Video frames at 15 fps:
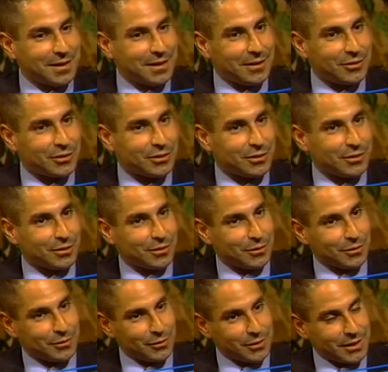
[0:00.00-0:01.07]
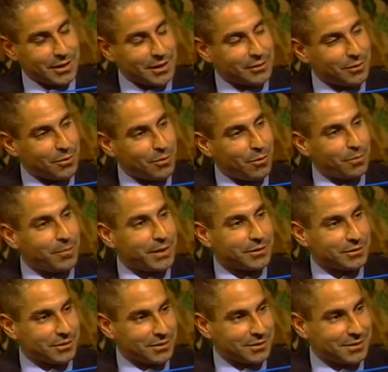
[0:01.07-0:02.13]
it's looking at the whole
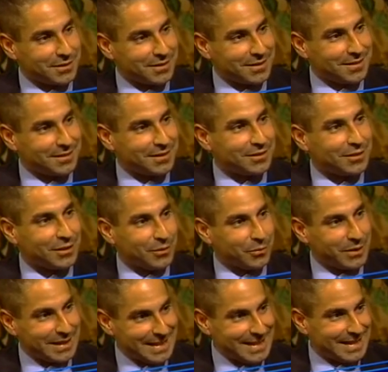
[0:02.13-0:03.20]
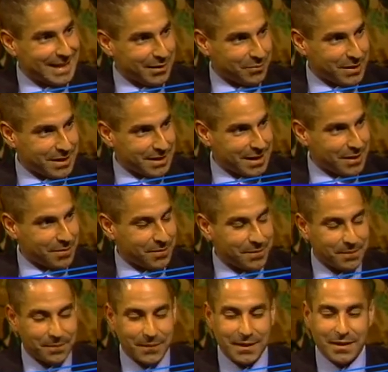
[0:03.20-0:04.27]
picture to see, do we need that right now?
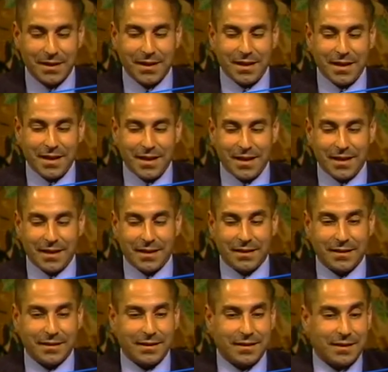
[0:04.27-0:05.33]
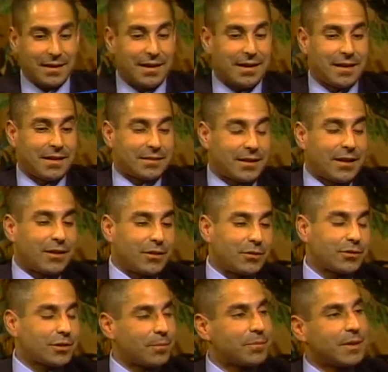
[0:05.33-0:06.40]
And I'll tell you,
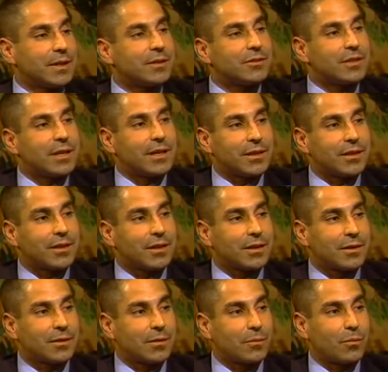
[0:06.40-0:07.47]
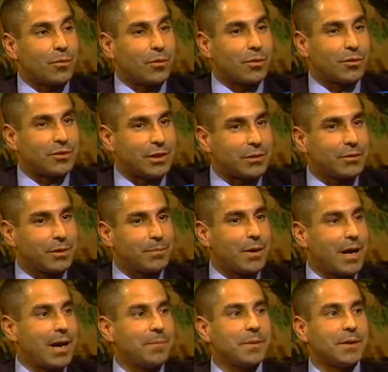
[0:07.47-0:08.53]
there's some things that I think were generally
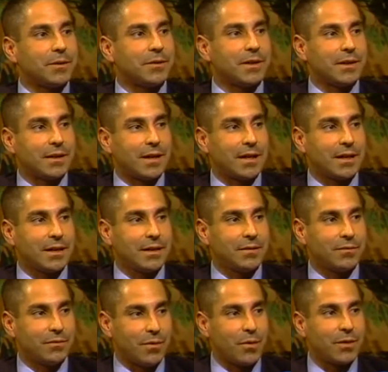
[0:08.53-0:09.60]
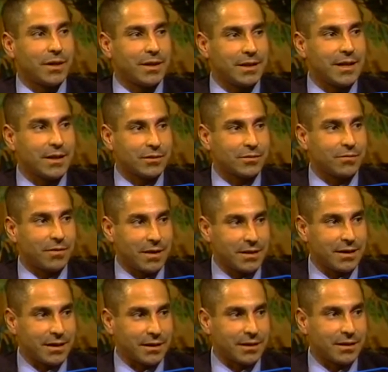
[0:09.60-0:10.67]
popular that I voted against
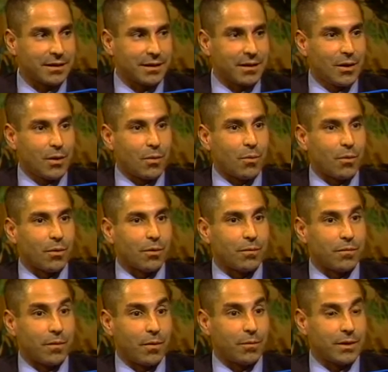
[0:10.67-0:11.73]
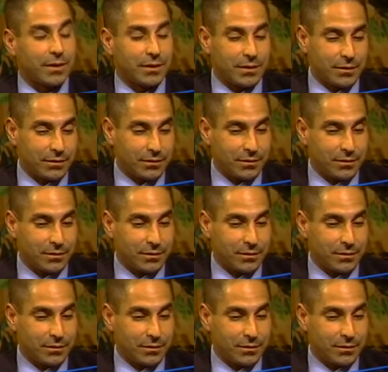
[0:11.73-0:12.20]
funding or voted